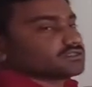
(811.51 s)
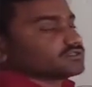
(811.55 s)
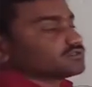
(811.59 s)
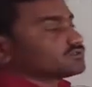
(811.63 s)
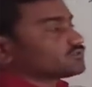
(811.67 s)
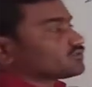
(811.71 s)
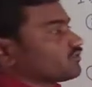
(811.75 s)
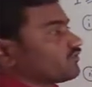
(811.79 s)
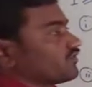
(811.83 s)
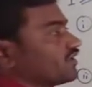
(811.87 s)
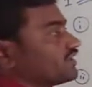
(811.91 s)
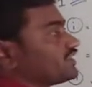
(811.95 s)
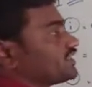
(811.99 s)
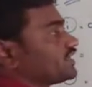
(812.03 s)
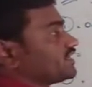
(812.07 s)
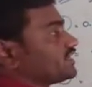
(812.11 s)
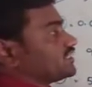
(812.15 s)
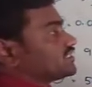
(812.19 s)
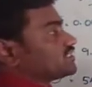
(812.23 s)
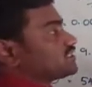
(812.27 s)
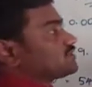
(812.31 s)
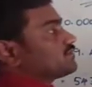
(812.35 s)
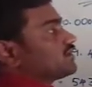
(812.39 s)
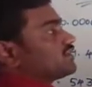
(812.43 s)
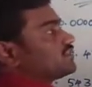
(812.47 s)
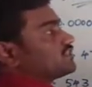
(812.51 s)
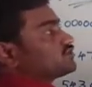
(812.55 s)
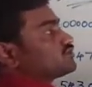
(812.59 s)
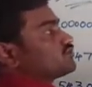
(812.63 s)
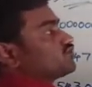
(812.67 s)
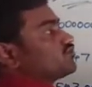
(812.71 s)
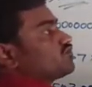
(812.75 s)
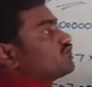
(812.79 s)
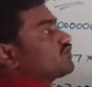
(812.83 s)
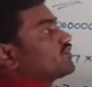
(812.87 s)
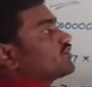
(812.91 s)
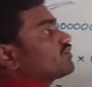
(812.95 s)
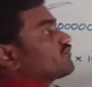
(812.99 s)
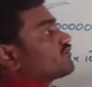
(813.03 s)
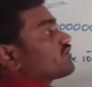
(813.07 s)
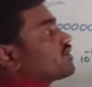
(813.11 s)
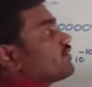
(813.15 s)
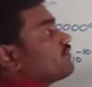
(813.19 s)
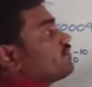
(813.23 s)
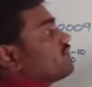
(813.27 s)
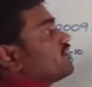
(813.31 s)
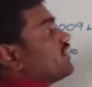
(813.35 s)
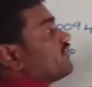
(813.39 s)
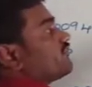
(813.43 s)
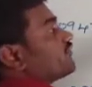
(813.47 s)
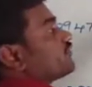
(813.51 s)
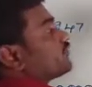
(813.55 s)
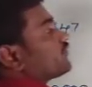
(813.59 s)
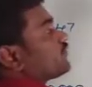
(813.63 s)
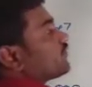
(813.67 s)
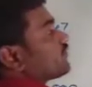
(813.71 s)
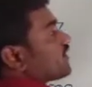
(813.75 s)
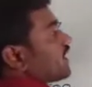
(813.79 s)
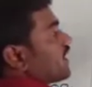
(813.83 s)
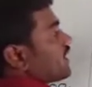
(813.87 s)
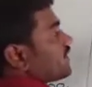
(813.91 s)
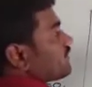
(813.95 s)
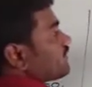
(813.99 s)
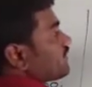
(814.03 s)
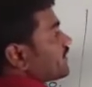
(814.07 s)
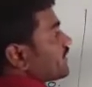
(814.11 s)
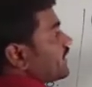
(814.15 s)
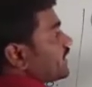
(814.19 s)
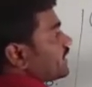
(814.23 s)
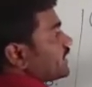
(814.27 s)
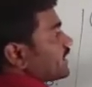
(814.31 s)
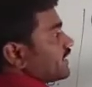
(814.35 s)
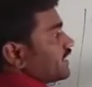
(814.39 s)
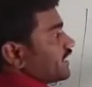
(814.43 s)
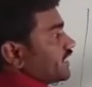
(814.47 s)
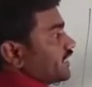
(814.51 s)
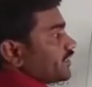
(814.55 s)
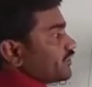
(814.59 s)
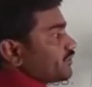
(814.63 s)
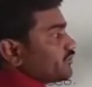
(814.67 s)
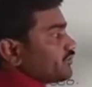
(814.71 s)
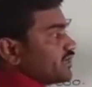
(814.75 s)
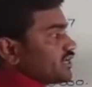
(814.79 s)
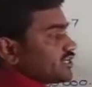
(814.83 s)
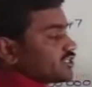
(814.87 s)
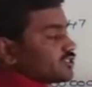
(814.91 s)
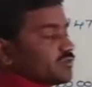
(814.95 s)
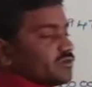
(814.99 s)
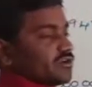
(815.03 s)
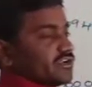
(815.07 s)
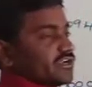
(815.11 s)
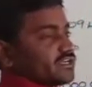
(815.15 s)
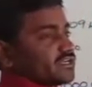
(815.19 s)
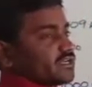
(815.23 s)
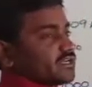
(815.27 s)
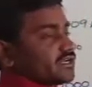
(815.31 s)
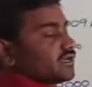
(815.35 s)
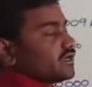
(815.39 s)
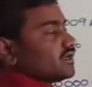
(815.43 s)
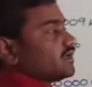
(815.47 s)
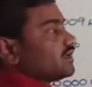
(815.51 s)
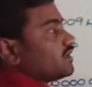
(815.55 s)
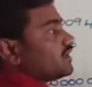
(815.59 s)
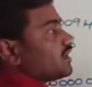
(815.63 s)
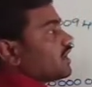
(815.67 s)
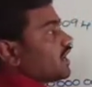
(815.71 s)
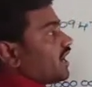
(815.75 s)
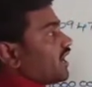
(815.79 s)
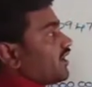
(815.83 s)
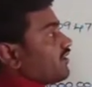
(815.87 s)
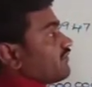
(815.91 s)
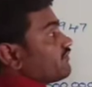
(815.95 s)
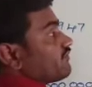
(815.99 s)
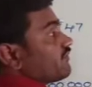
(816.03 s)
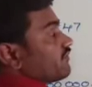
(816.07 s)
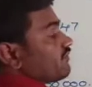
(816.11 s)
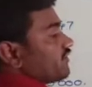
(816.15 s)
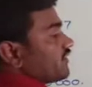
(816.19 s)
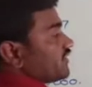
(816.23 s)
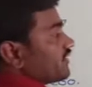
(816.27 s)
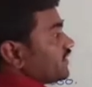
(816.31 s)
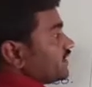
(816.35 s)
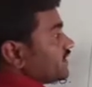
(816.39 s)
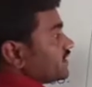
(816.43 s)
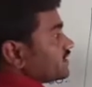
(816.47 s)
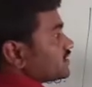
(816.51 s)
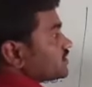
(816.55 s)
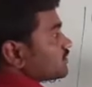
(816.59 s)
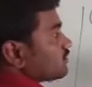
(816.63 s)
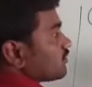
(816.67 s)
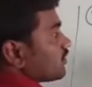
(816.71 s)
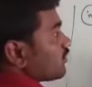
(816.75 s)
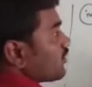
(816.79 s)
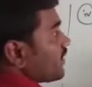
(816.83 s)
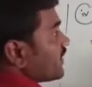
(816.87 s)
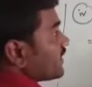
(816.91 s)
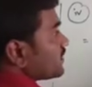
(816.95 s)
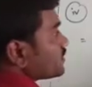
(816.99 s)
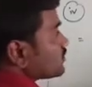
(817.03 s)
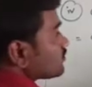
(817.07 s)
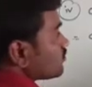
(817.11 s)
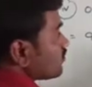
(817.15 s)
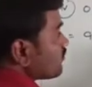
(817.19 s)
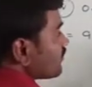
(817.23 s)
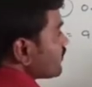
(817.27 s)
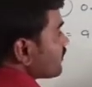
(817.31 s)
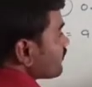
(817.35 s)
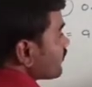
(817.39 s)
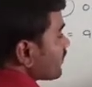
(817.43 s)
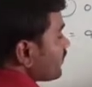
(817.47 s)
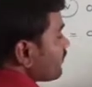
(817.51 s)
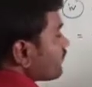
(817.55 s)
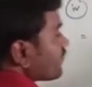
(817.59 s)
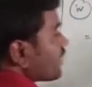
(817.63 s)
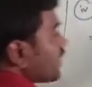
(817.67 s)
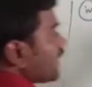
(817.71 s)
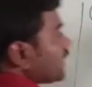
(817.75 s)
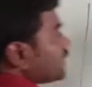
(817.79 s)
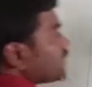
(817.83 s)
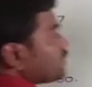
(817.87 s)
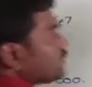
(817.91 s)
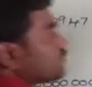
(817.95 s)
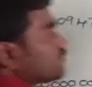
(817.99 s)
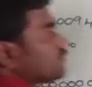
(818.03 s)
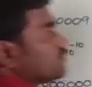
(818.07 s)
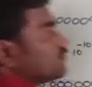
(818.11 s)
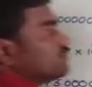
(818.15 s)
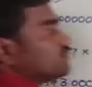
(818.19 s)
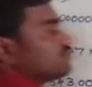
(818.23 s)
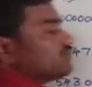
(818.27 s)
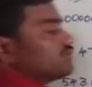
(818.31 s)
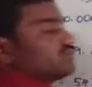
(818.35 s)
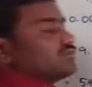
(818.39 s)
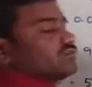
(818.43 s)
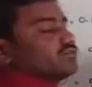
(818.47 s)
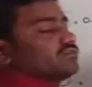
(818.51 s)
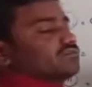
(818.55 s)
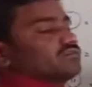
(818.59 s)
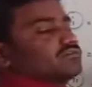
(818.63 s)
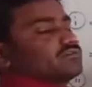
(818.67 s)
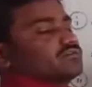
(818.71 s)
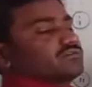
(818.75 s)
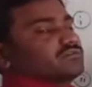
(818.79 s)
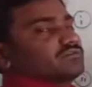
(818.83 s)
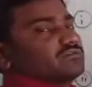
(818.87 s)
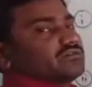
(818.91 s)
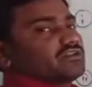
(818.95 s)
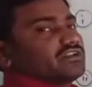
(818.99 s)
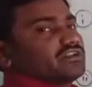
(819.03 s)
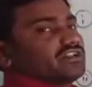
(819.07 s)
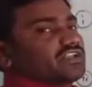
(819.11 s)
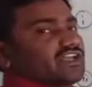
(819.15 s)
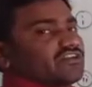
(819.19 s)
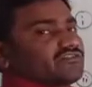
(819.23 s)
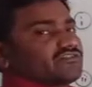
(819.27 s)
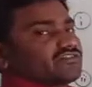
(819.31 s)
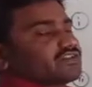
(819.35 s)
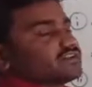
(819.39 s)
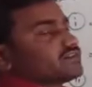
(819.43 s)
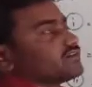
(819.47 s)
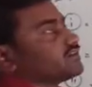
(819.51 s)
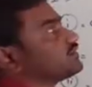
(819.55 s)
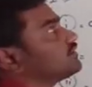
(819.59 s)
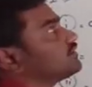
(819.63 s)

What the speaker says: So when the decimal is moving from left to right, we get a negative exponent, and when the decimal point is moving from right to left,